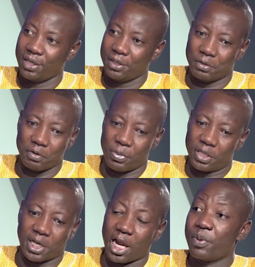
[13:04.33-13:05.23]
So
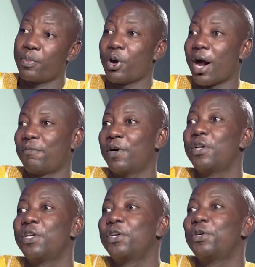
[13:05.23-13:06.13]
basically, people have,
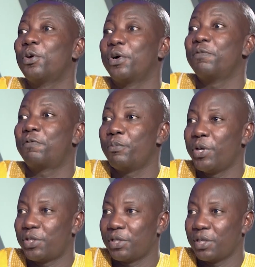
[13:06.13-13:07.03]

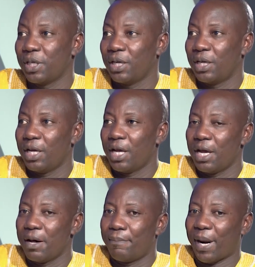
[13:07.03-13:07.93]
information,
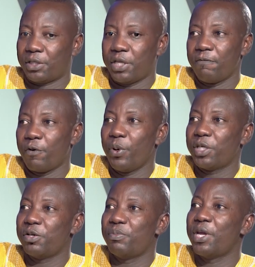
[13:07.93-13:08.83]
but the
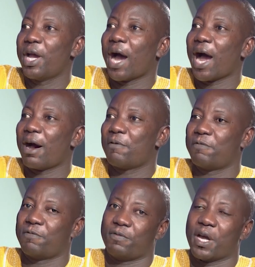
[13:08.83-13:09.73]
information may have
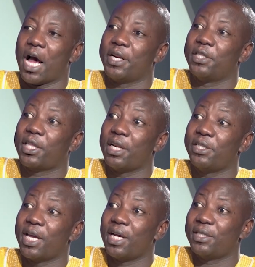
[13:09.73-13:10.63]
an
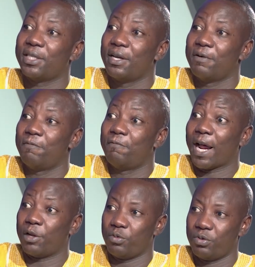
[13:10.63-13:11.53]
intelligence
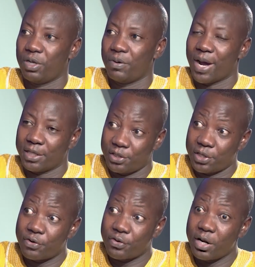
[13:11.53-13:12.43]
value, but it is
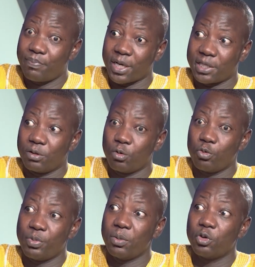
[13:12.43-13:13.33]
the trained person who will
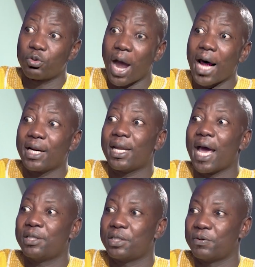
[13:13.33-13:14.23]
be able to
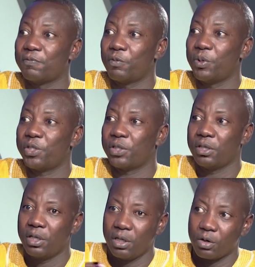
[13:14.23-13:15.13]
analyze this information,
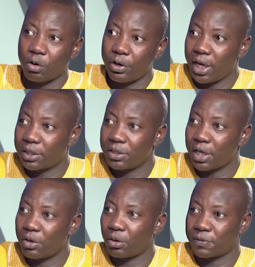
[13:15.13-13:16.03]
connect the
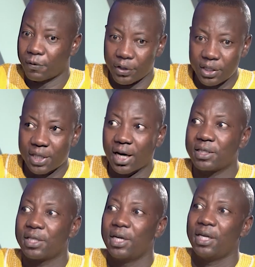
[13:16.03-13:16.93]
dots. For
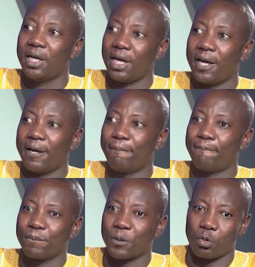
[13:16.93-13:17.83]
instance,
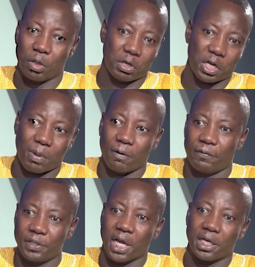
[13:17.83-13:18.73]
we're talking about
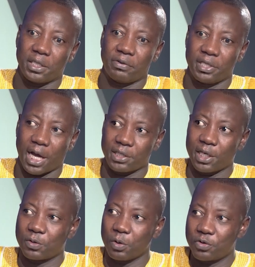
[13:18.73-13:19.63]
physical security,
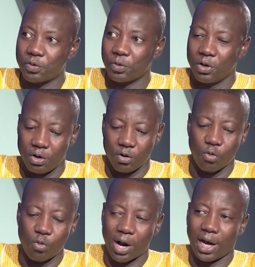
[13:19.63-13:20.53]
access control.
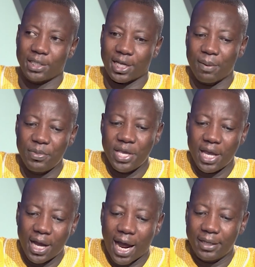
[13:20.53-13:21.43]
Who has come
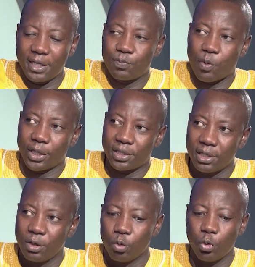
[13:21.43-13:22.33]
here at this point?
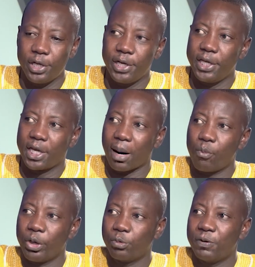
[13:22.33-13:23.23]
Who did he come
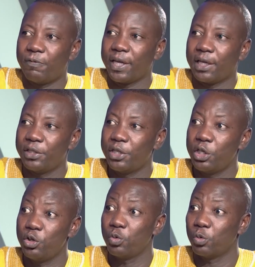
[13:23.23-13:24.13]
with? Which vehicle did he
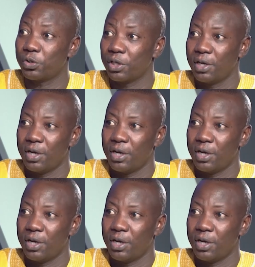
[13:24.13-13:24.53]
use?